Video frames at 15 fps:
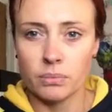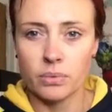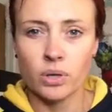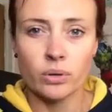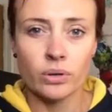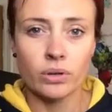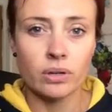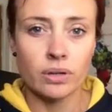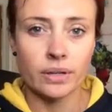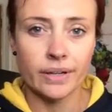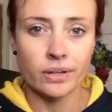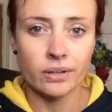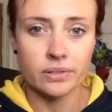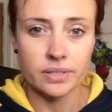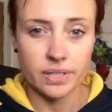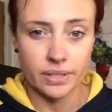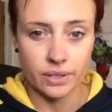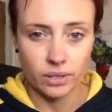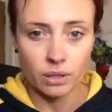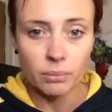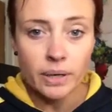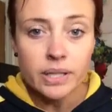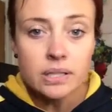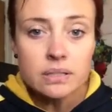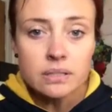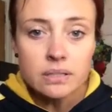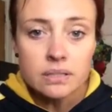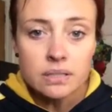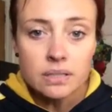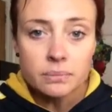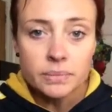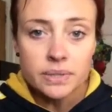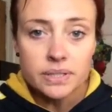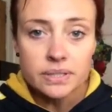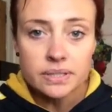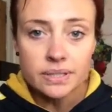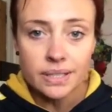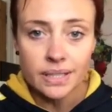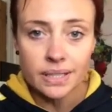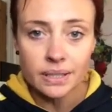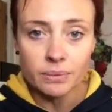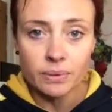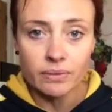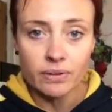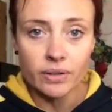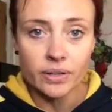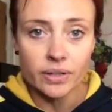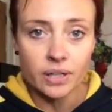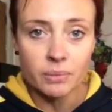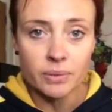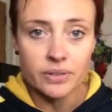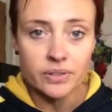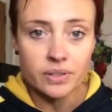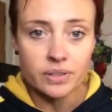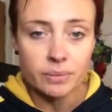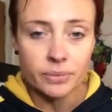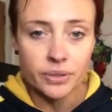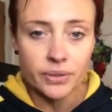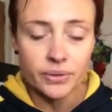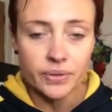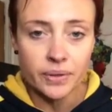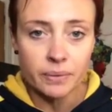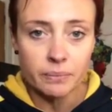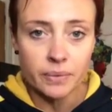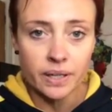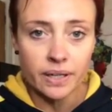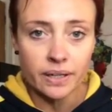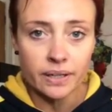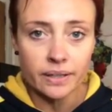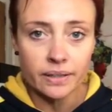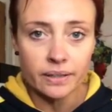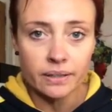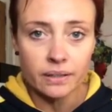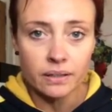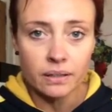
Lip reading: hold on, I can't see comments. Let me see where are all the comments, because I'm using my